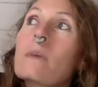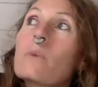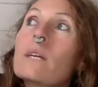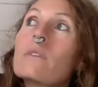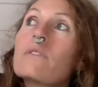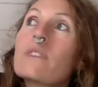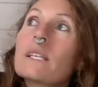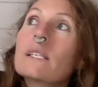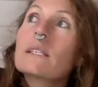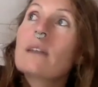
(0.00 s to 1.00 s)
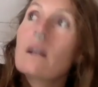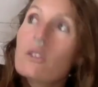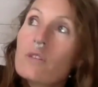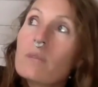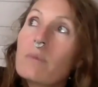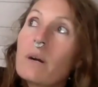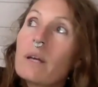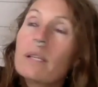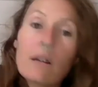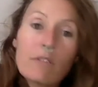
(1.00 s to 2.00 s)
We can fix this country
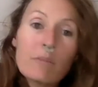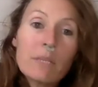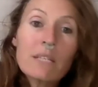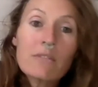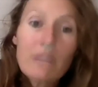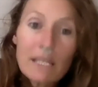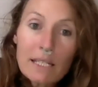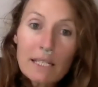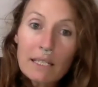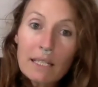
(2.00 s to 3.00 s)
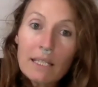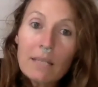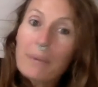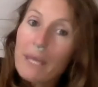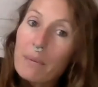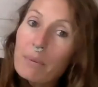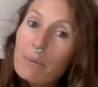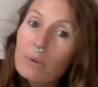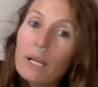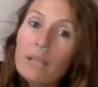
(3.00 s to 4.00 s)
by the government investing in the
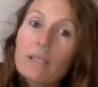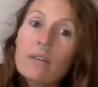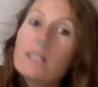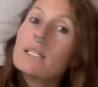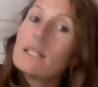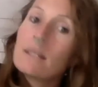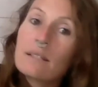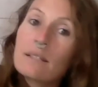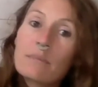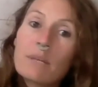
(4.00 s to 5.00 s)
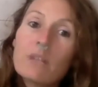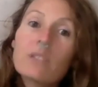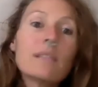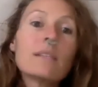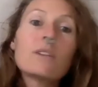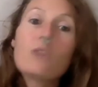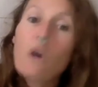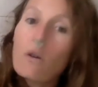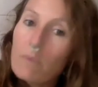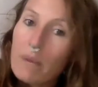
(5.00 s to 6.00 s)
people and their ideas, because there's a
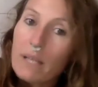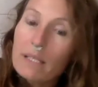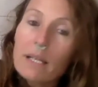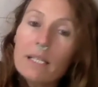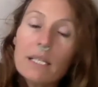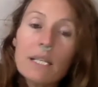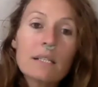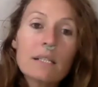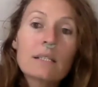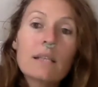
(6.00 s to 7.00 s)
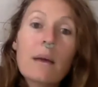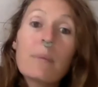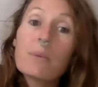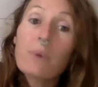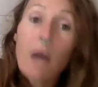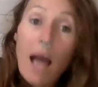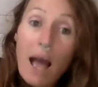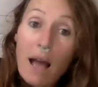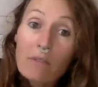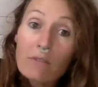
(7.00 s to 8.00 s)
lot of amazing ideas that people
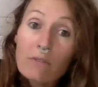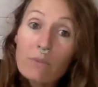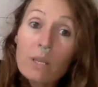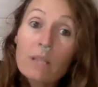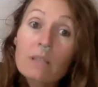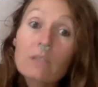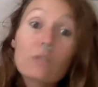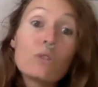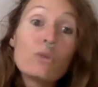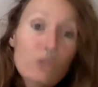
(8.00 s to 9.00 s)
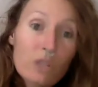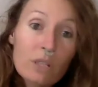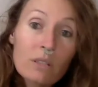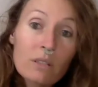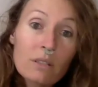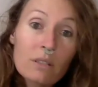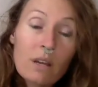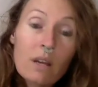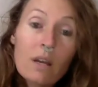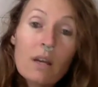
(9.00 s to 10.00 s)
have with solutions.
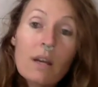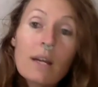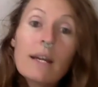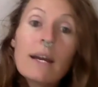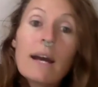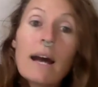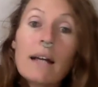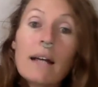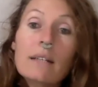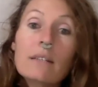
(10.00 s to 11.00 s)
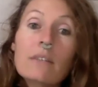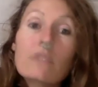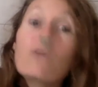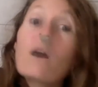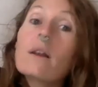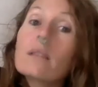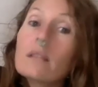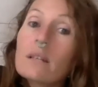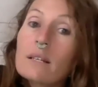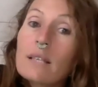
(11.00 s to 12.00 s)
And
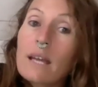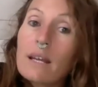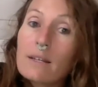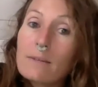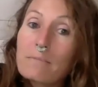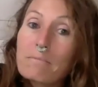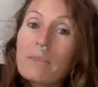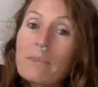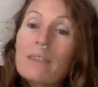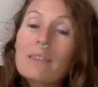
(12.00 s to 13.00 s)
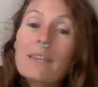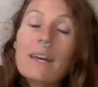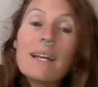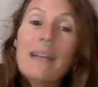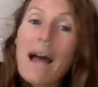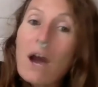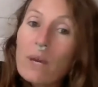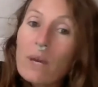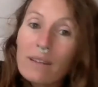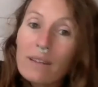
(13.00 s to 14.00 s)
rather than
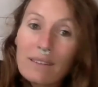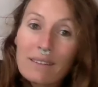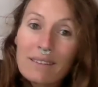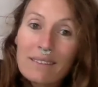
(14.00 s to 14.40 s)
allowing,